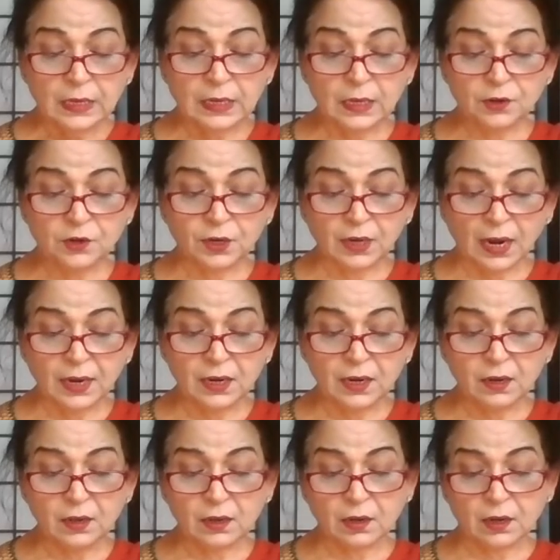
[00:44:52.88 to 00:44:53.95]
He
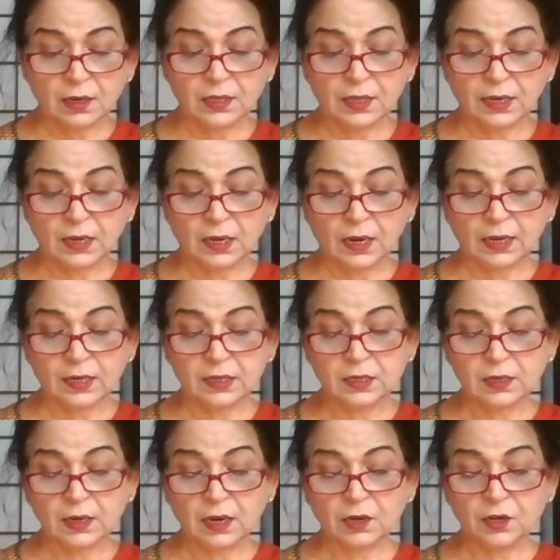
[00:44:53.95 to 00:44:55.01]
retired early that night
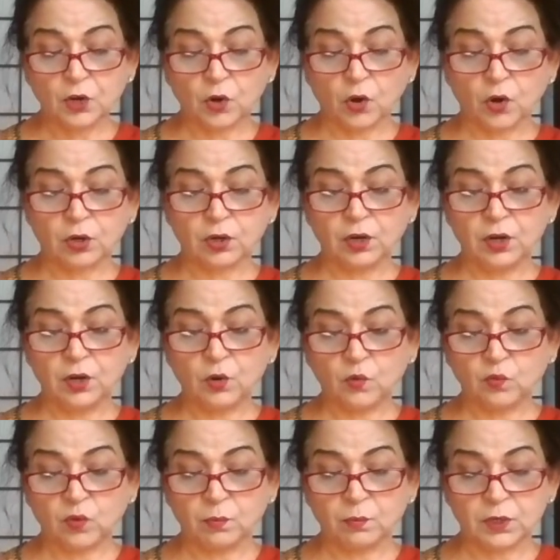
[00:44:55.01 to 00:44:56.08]
and he ordered no
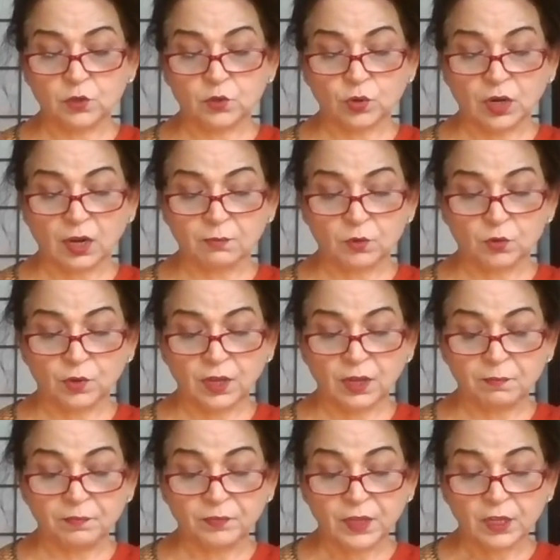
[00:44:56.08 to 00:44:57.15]
woman to come to
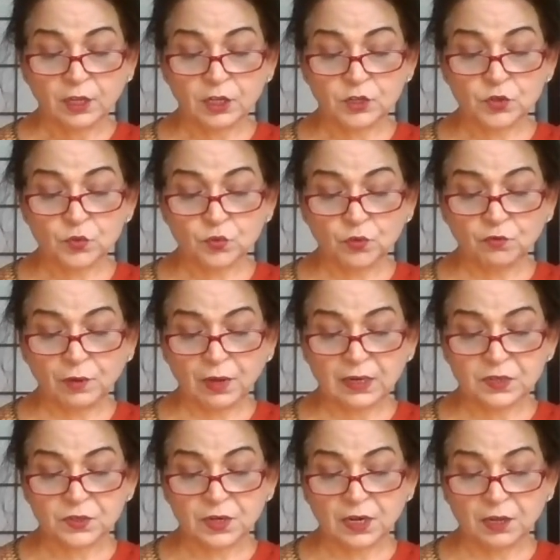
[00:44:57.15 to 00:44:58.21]
him. He soon fell
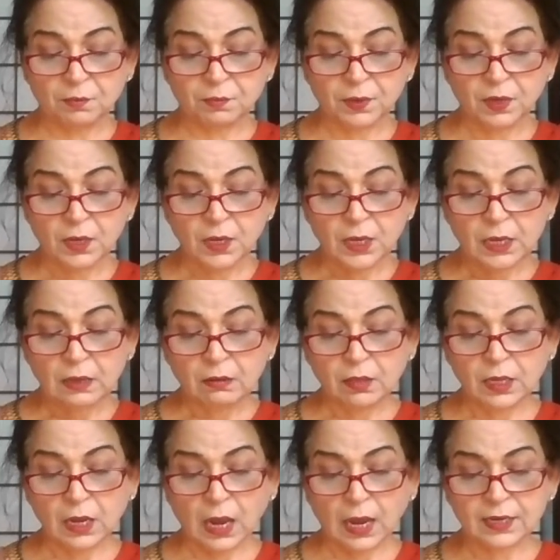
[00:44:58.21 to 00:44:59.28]
asleep, the
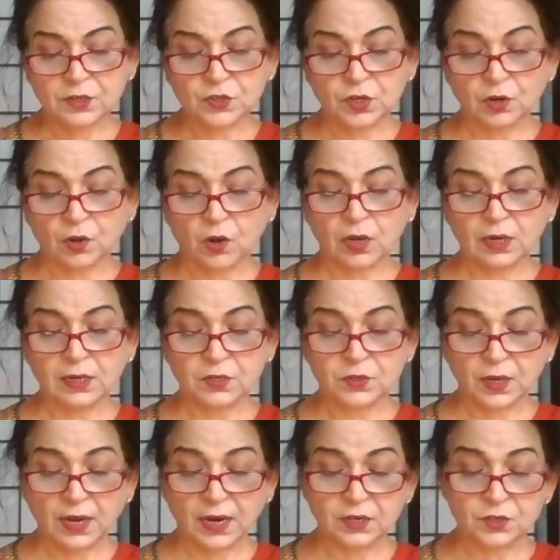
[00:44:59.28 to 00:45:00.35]
eyes in all his
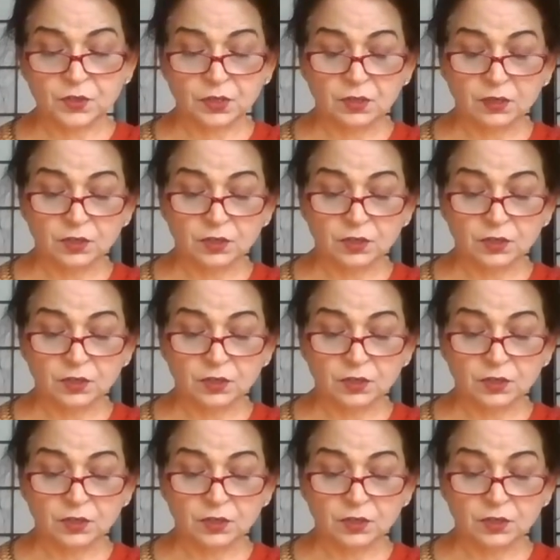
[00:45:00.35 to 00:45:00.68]
heads